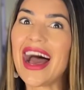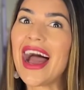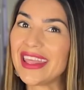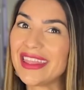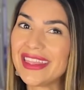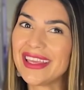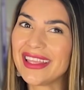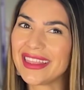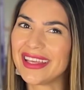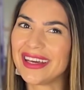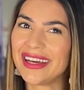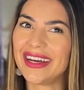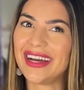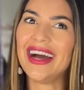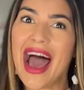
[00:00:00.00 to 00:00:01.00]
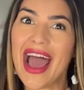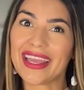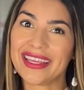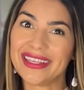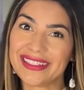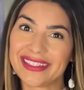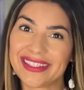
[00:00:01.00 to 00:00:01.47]
I think the I
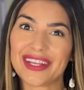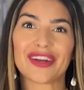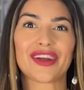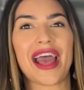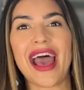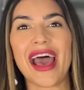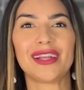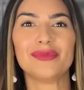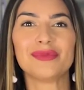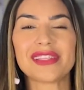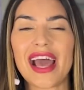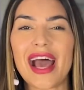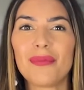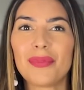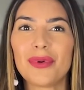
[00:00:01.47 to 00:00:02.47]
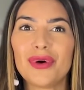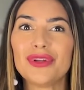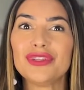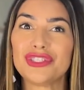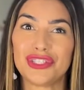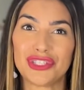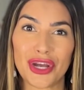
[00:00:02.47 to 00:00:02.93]
can see your Adam's apple
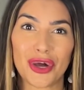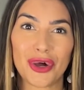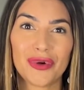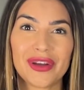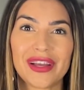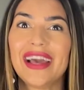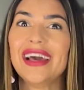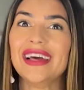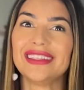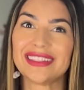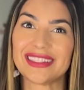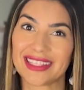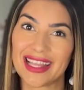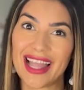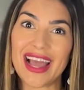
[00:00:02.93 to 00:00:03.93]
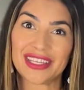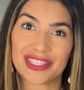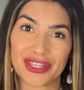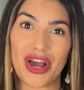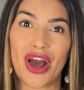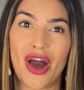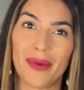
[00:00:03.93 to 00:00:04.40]
joke
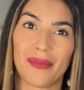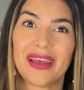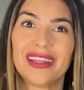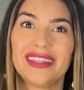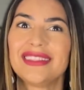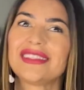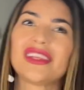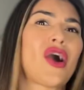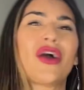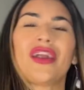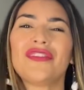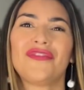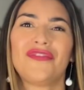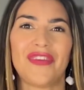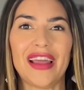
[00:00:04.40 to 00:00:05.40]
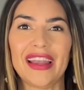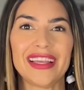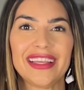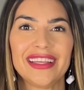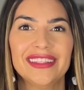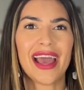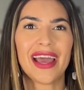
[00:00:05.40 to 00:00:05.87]
slash comments aren't
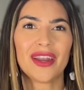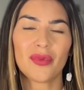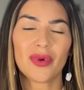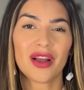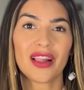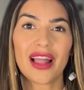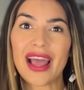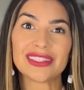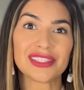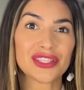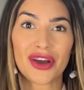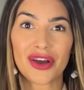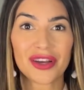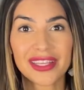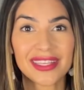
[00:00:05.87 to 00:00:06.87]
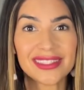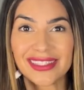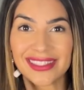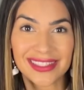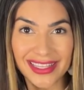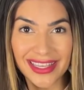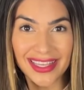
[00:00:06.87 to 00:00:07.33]
funny. And well, as y'all can
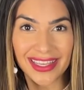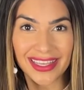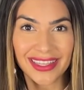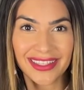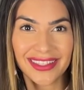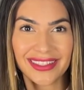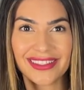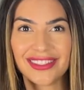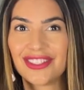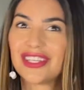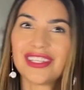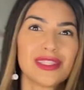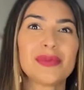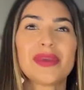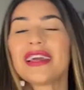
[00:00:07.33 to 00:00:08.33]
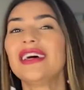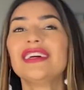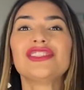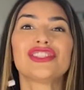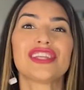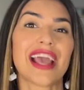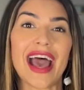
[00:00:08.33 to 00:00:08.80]
see, just
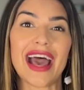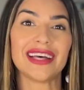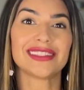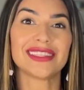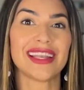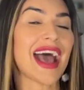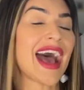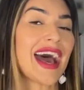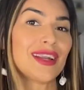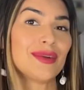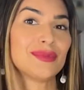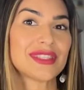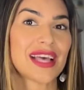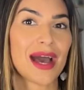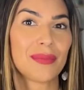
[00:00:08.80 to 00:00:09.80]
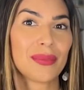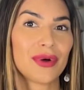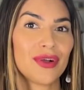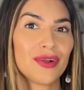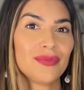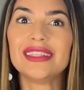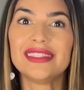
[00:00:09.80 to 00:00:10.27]
because she has an Adam's
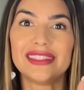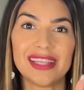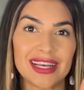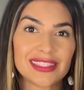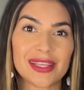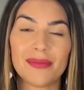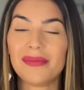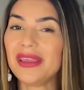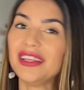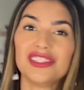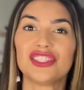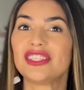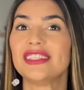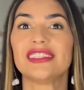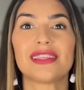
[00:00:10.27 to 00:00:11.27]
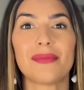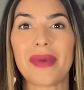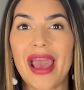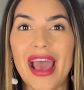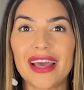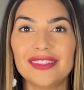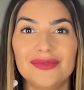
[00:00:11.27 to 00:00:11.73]
apple doesn't mean she's a
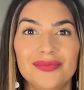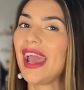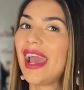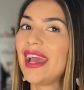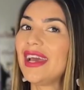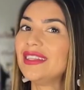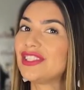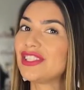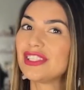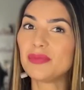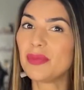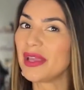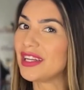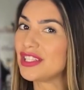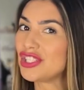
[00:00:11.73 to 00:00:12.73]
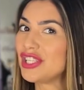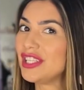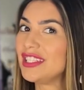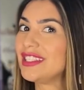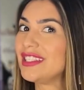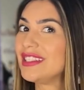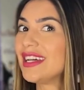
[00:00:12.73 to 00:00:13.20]
man. And just because she
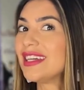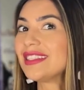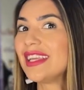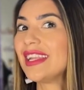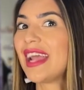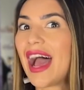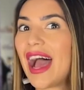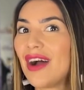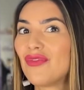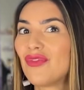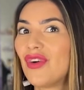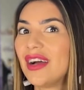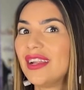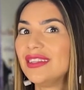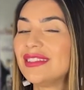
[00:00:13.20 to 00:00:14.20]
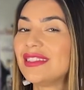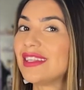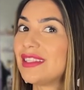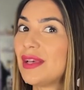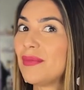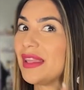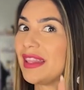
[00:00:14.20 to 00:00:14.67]
doesn't have one
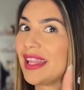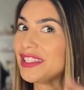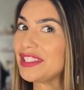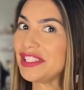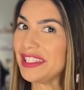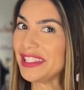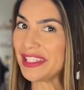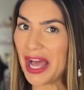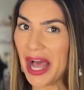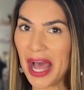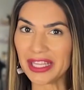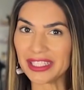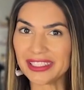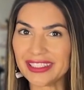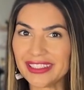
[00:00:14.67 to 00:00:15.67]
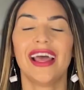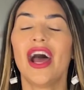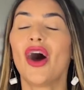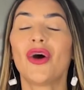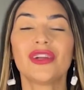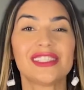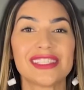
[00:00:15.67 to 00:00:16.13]
doesn't mean that she's not.
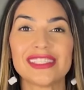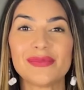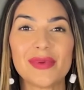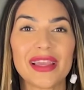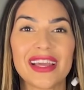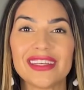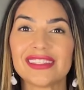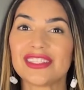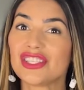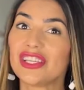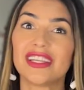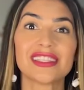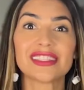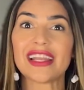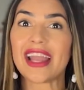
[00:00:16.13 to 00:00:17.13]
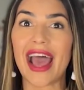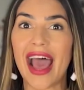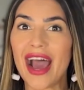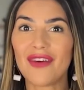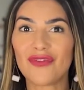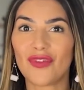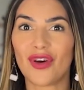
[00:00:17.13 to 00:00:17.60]
Or just because she doesn't
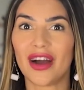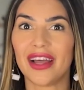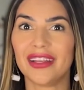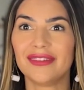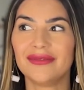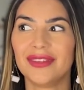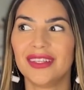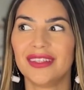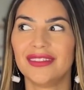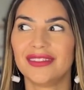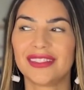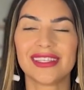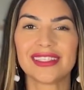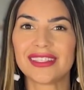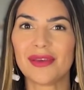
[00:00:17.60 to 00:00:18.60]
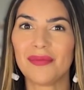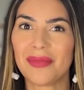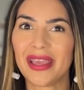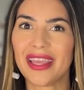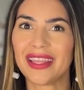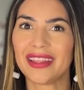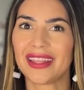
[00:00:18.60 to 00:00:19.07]
have one doesn't
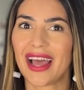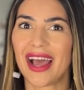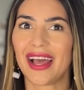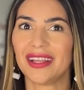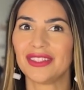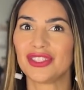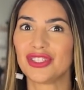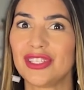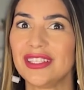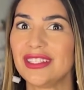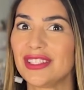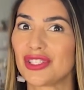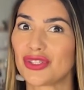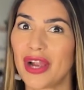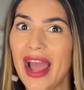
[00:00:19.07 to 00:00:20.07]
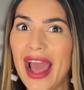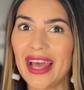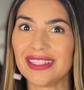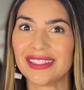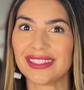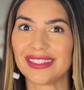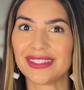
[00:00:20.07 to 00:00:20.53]
mean that she's
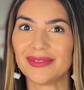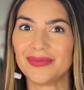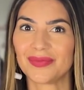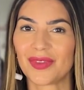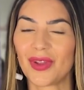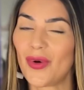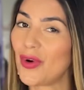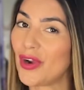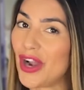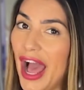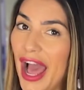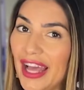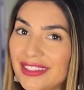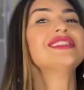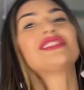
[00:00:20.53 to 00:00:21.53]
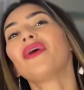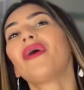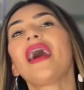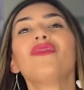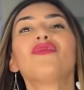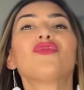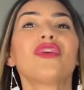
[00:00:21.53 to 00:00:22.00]
trans or not. So
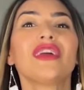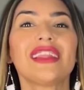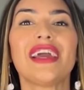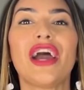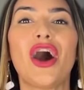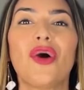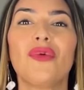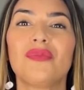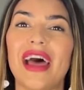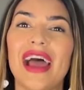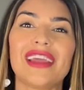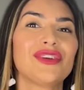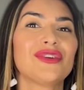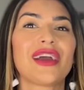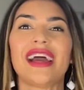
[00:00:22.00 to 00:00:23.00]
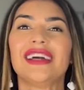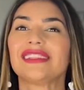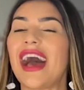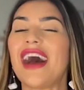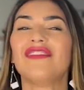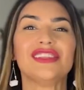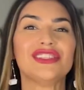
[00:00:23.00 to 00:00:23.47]
I really hope that you guys
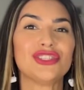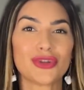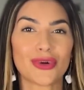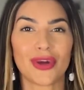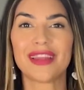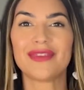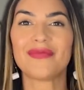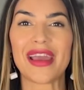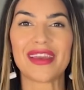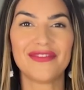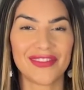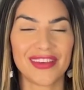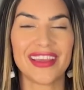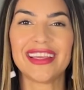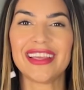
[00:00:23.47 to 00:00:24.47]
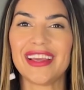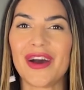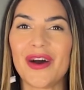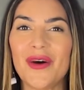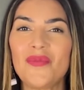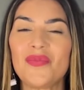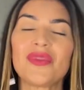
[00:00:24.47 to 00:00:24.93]
have enjoyed my
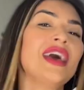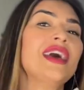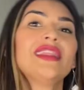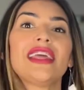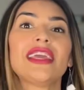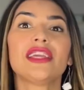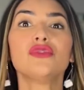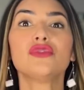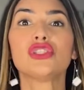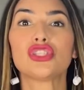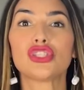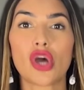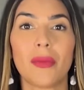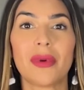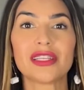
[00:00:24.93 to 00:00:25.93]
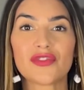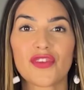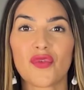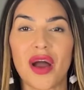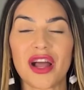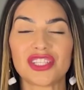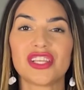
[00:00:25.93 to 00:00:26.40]
video. Thank you so much for
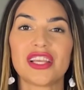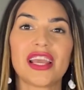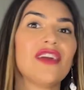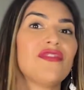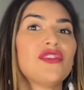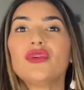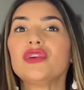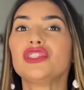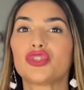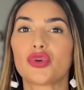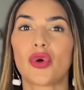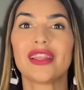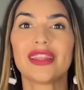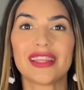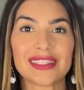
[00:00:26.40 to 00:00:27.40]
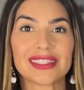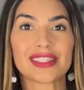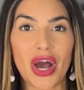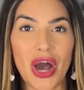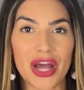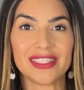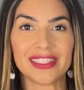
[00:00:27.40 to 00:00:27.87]
watching. If you enjoyed this
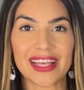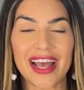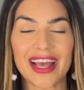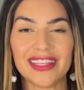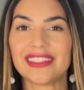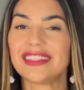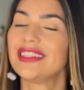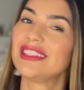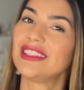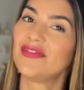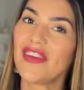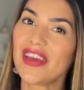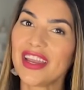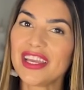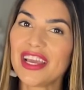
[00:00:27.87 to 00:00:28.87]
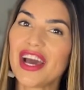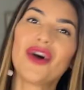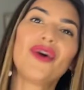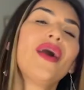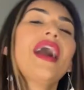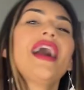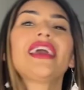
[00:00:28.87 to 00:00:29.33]
content, this
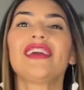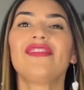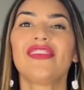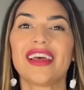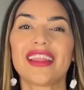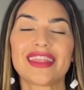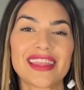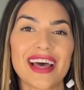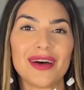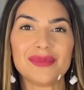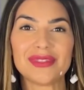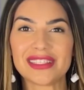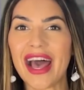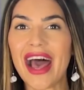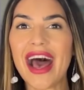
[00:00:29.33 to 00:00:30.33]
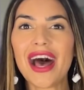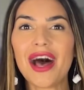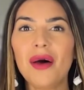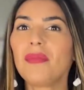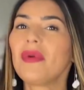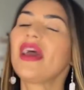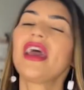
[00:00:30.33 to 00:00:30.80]
video, give it a thumbs up